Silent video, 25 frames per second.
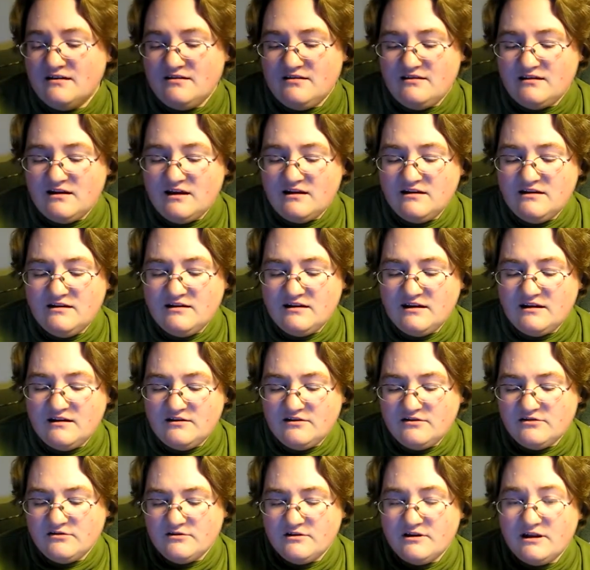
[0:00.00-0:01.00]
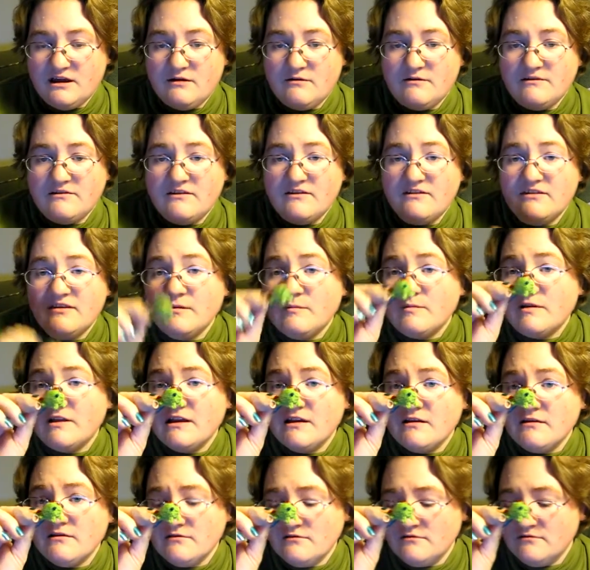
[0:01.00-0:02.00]
Tiny Dinosaur now has a
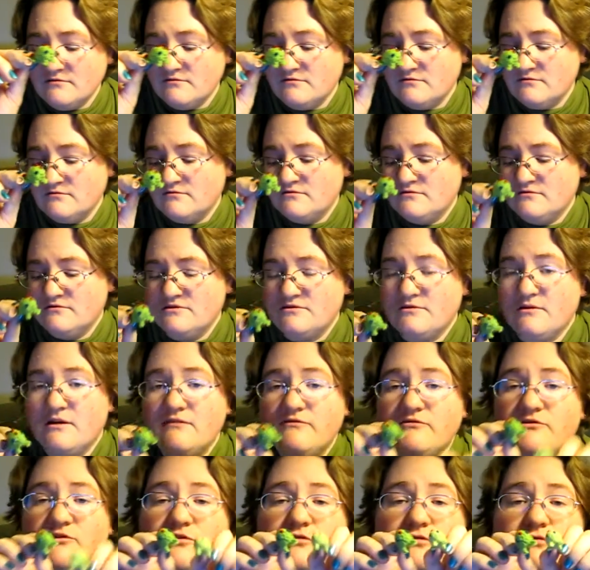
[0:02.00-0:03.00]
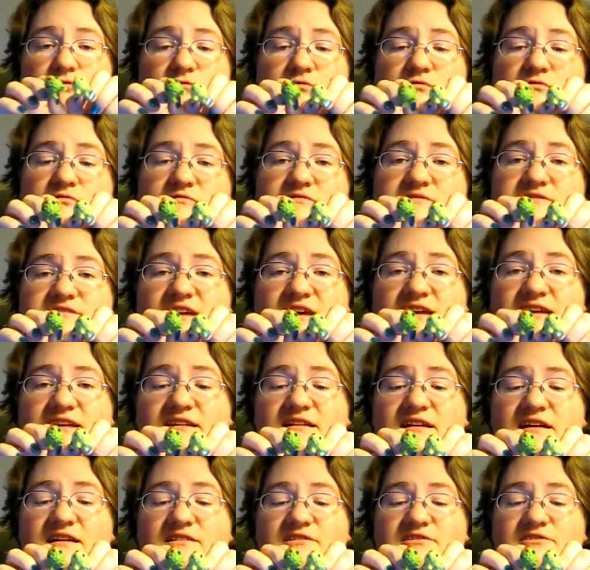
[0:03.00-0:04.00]
sibling, so I have 2 Tiny
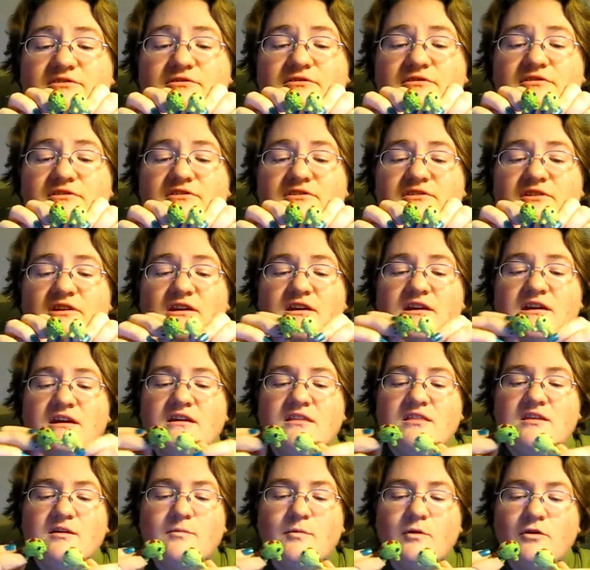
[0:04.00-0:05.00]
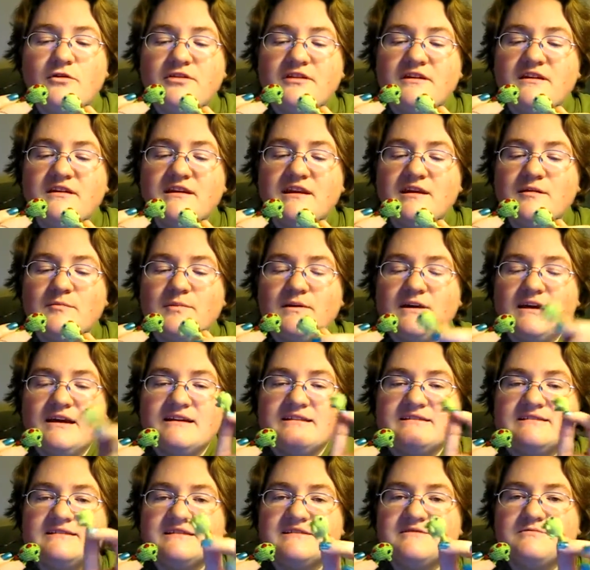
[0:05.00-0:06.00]
Dinosaurs. They're both in knit
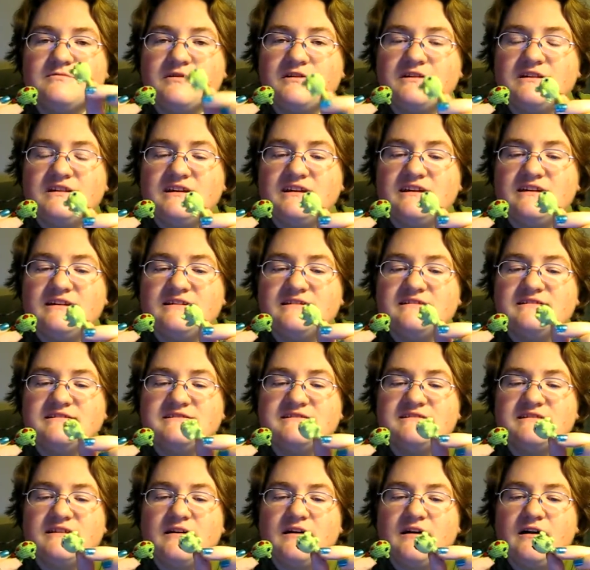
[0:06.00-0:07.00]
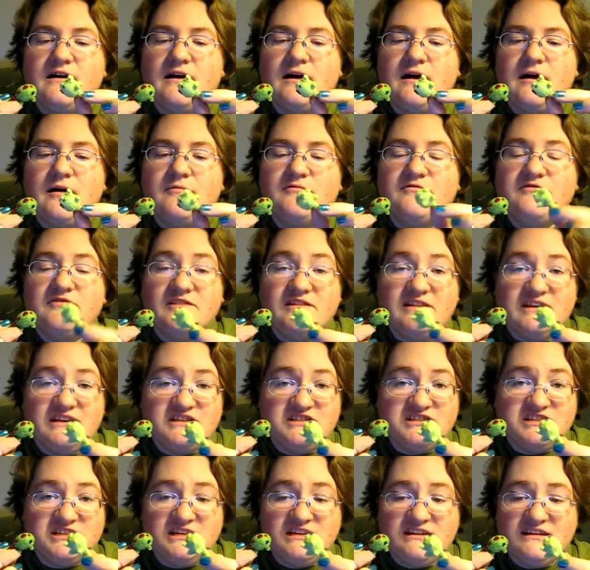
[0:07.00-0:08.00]
picks. This one is
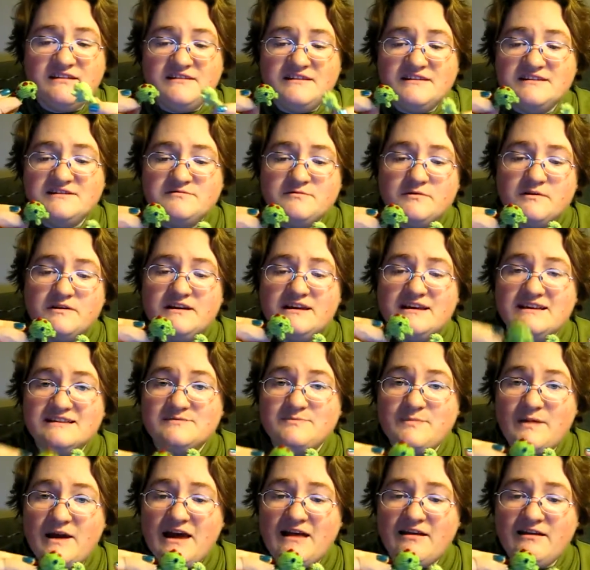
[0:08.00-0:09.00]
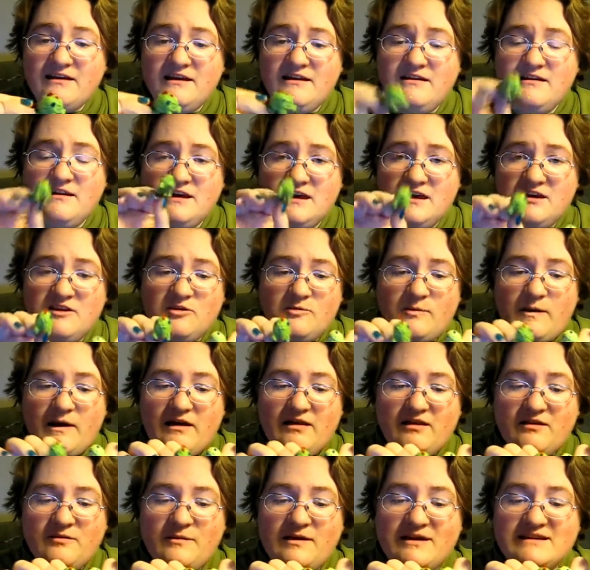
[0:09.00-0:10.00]
Felici, and this one is Palette. The
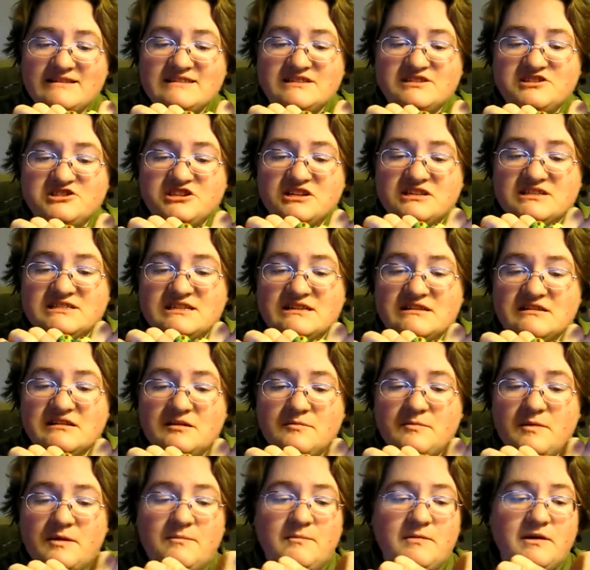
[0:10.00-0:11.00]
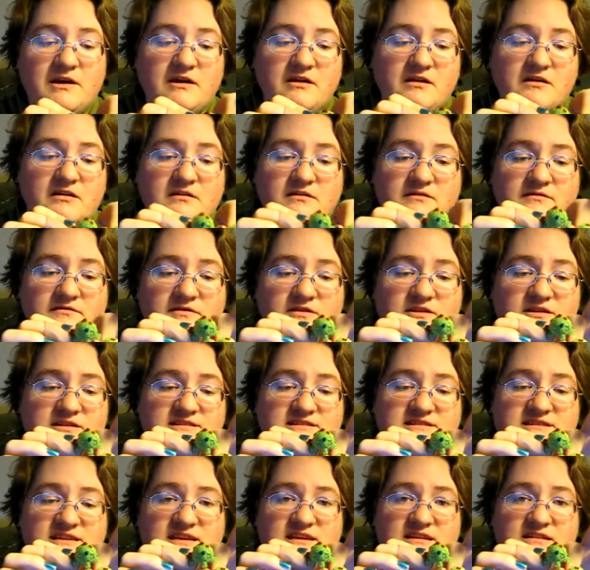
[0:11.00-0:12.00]
Palette makes it just a little bit bigger. You can
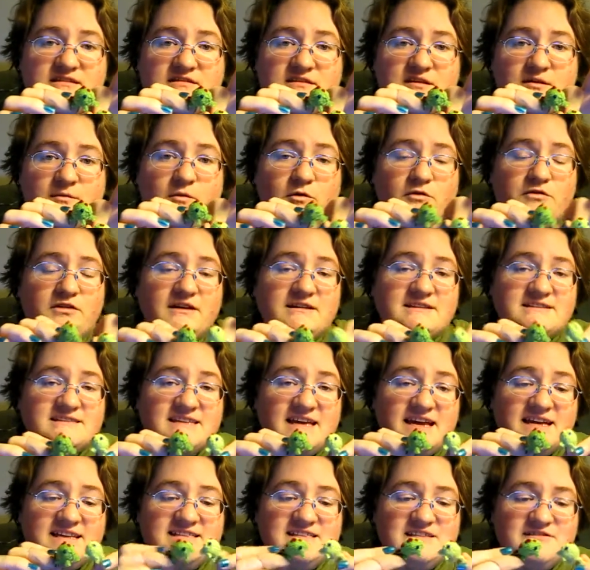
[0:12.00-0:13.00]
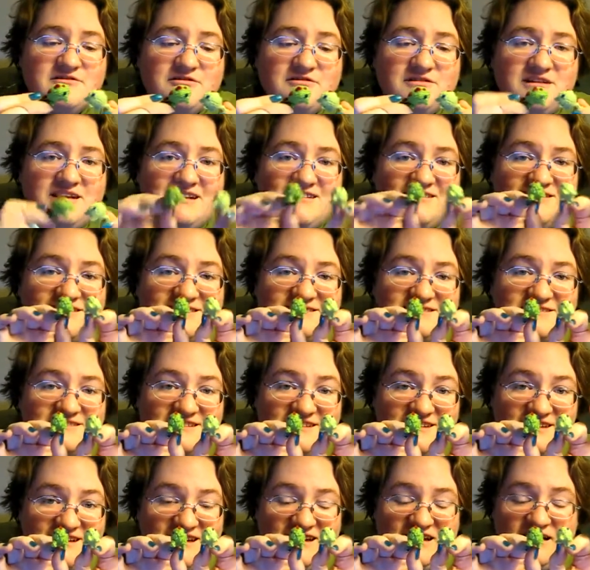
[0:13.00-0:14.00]
see they're both on size 0 needles.
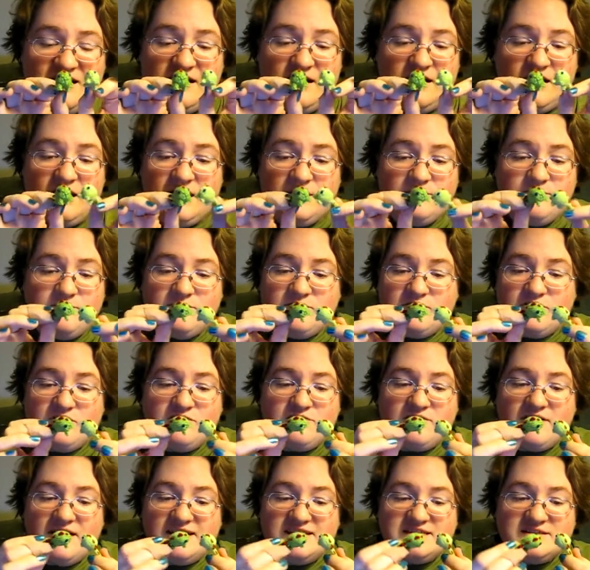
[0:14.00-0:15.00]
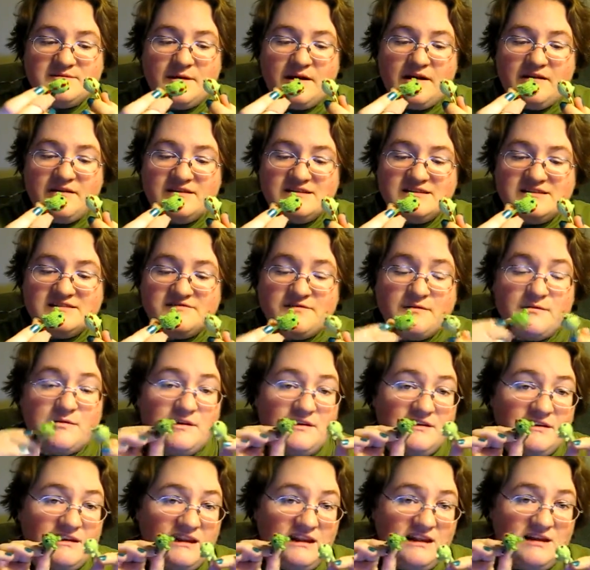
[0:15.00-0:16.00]
I'm crazy about it. This is from the
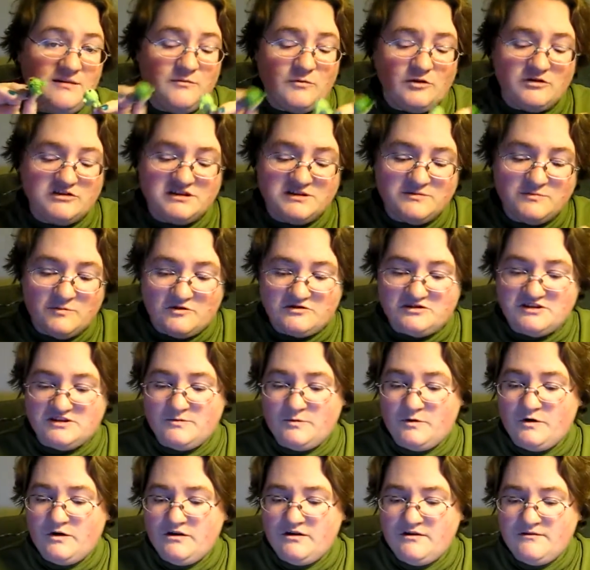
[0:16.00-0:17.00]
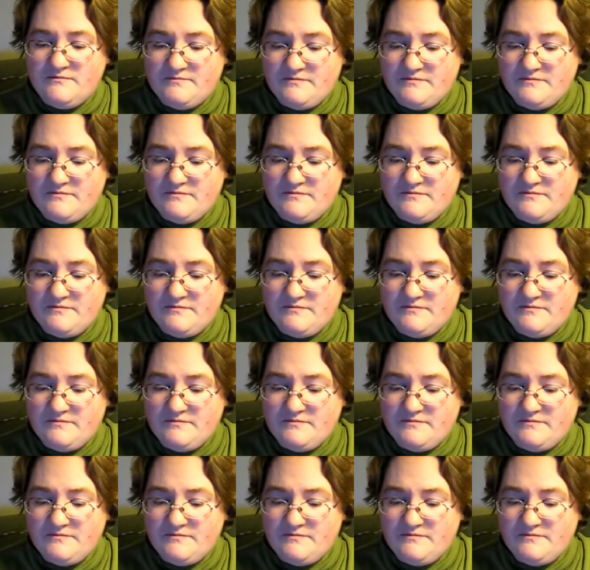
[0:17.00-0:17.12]
Knitting Mochi Mochi book.